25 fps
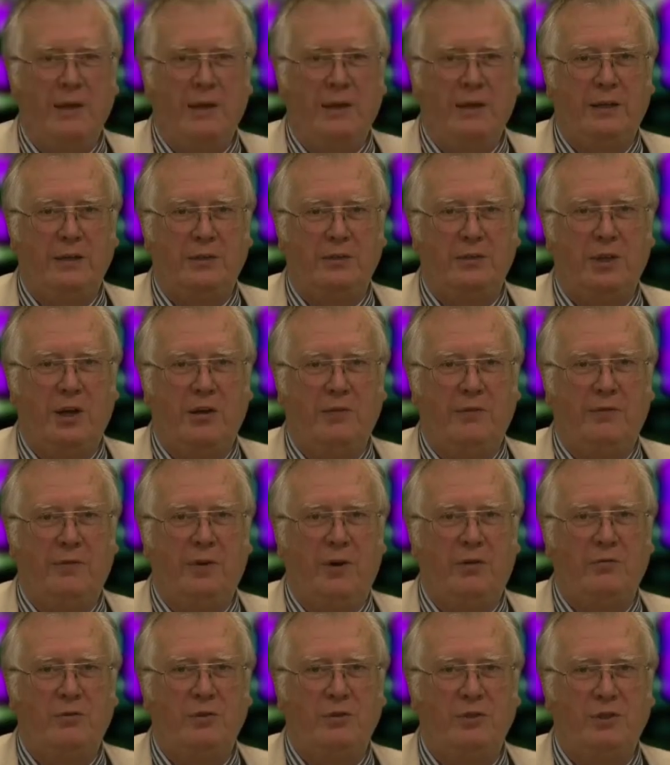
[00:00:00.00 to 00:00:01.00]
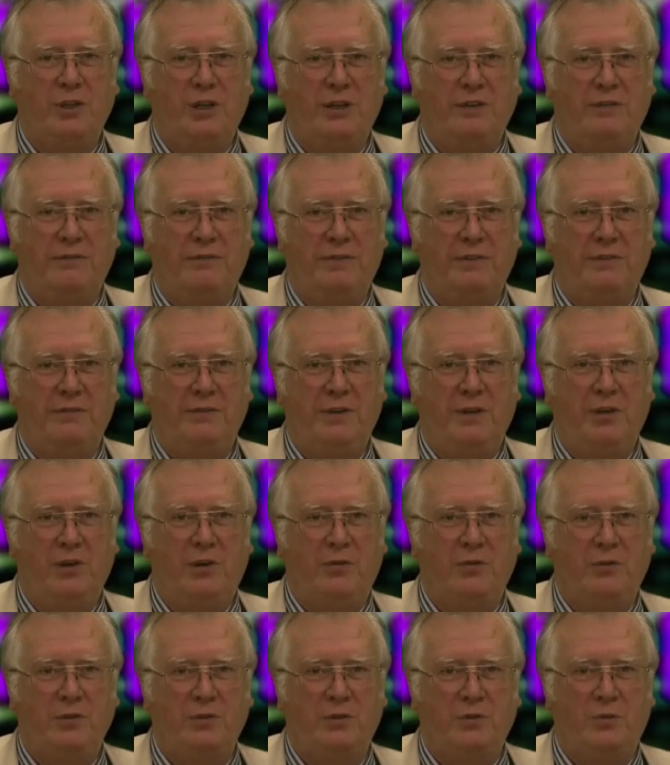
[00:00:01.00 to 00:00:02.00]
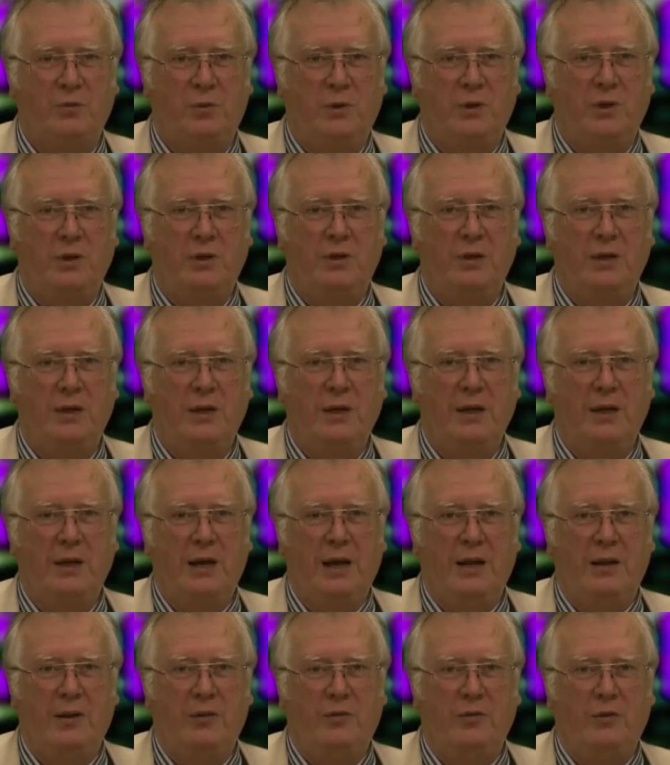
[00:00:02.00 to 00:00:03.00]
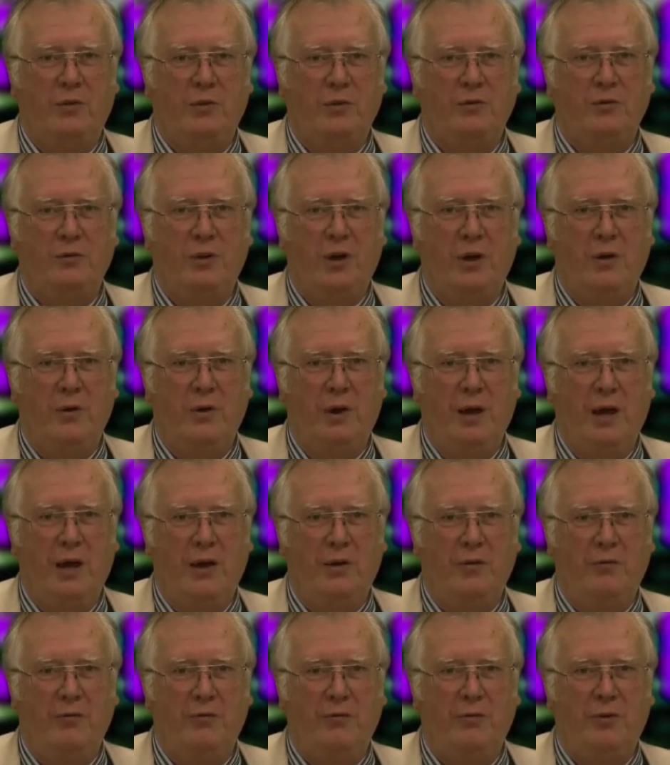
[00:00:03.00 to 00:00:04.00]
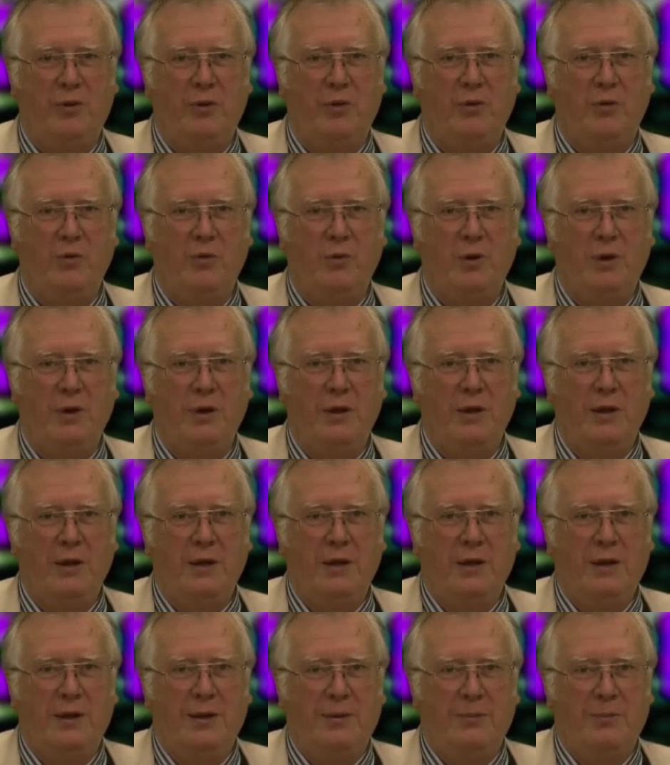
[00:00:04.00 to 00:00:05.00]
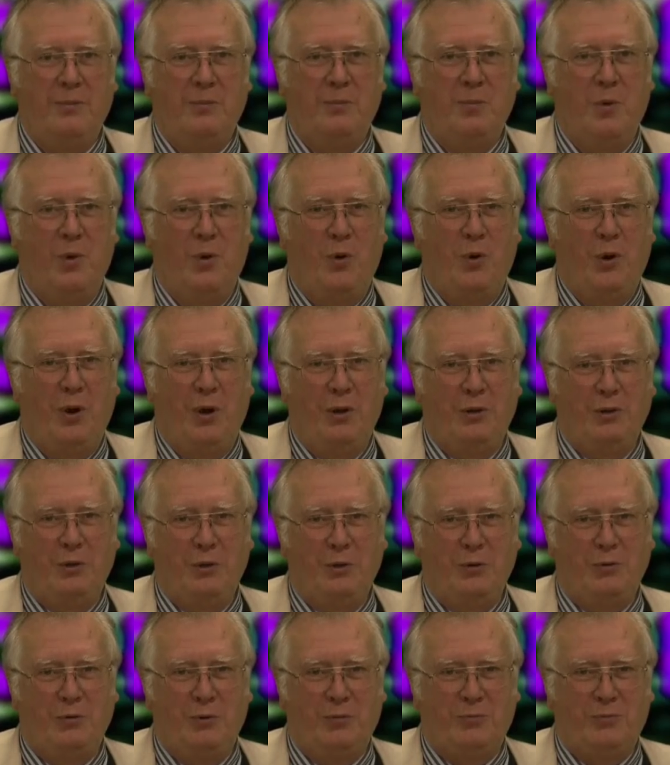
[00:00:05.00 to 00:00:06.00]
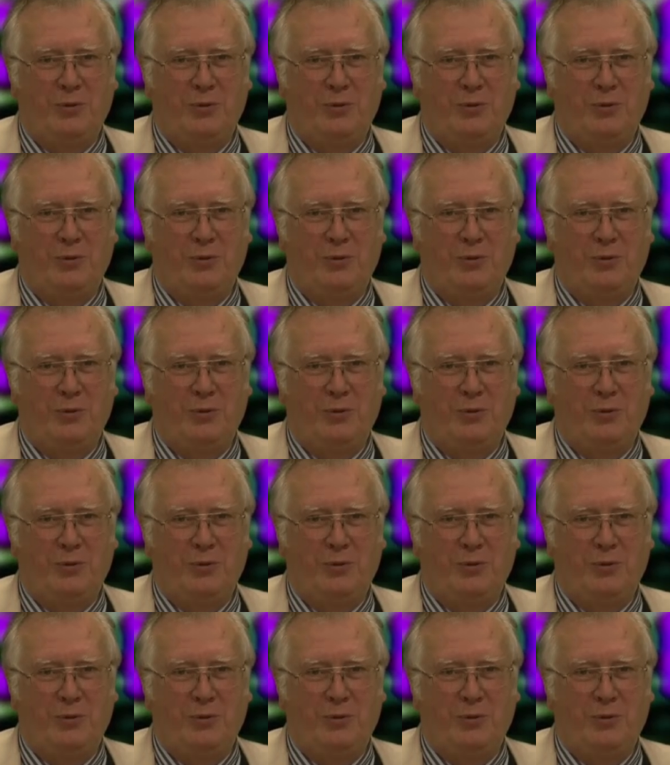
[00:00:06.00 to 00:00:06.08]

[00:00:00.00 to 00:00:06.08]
He's so far received 15 offers of work and has also had a few more unusual